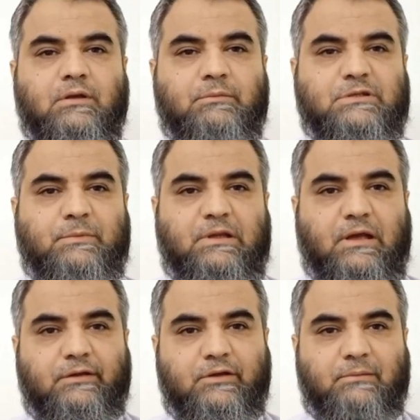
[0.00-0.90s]

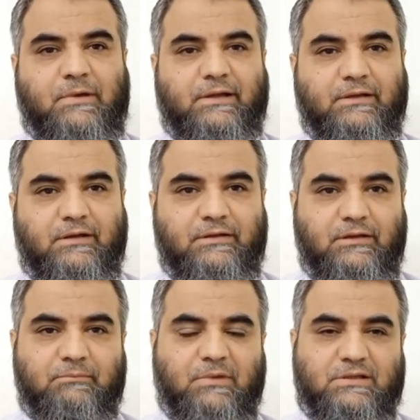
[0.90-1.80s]

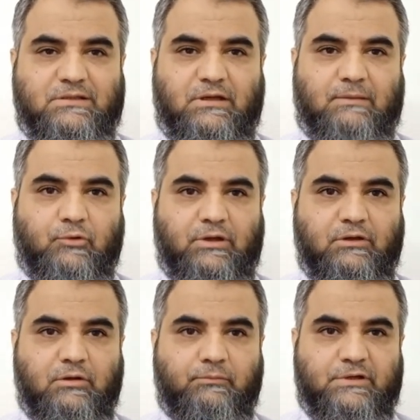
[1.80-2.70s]
Bismillahirrahmanirrahim. Assalamu
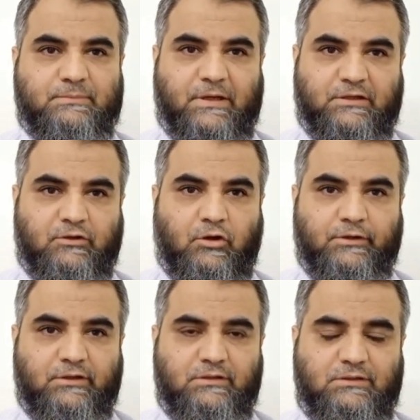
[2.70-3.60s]
alaikum, respected
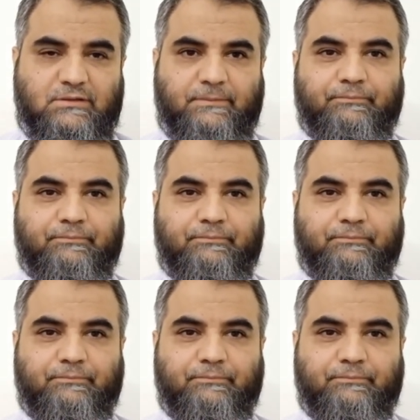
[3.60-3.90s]
audience.